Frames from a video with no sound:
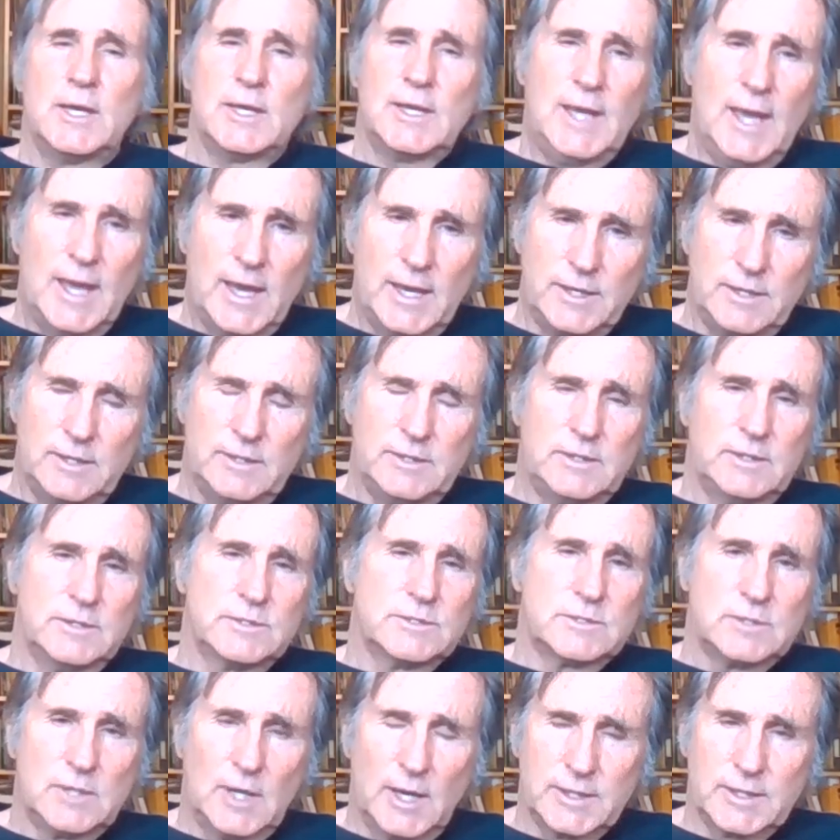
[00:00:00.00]
Canada
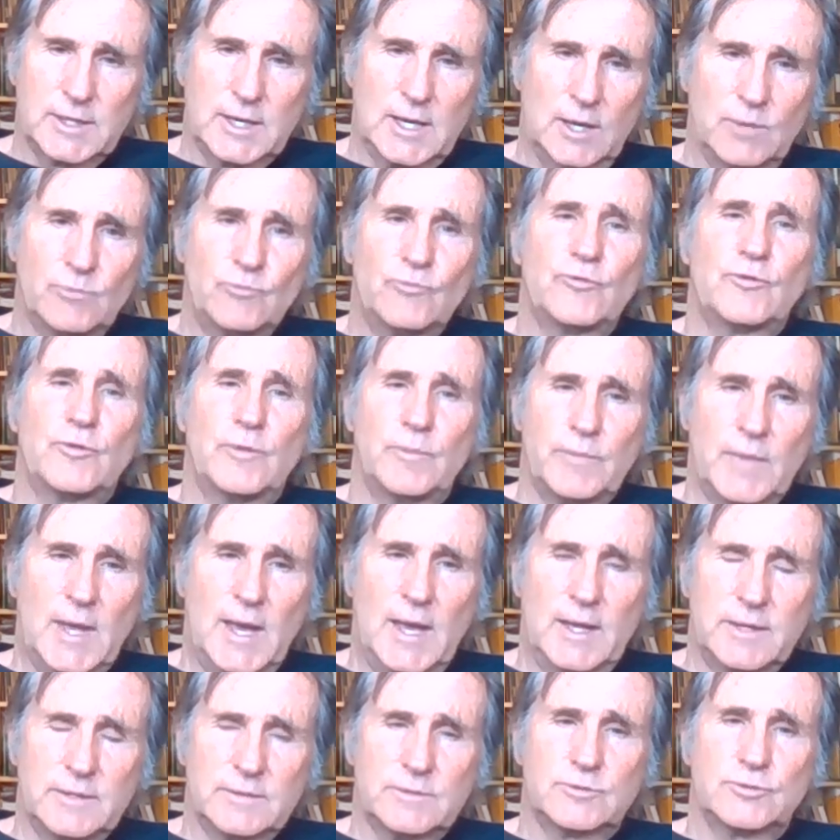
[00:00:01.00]
does not come from
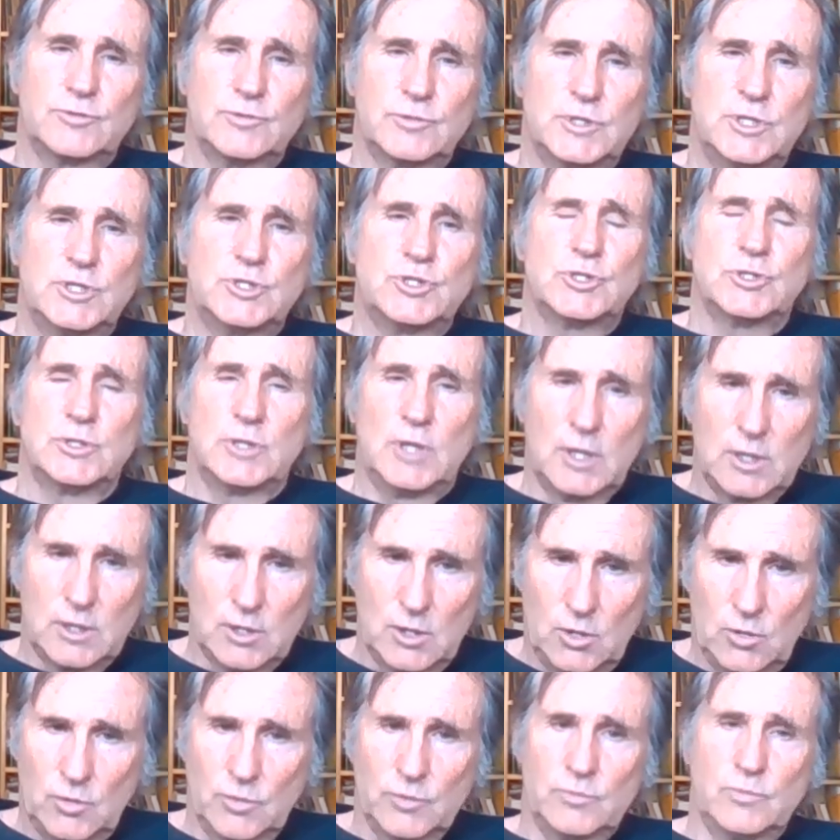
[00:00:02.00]
that tradition
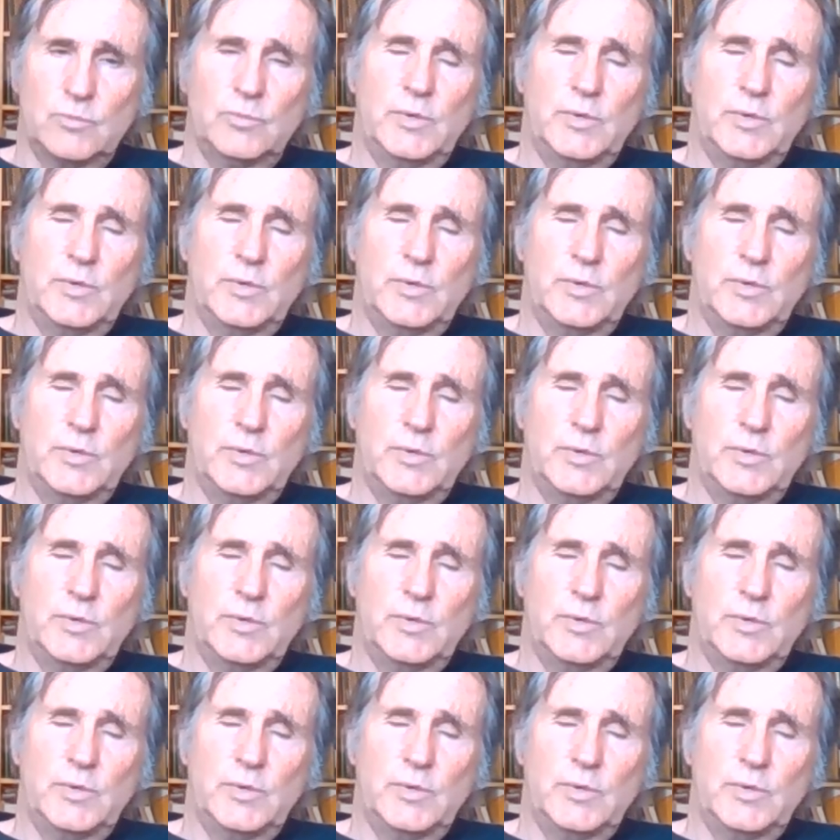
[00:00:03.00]
alone.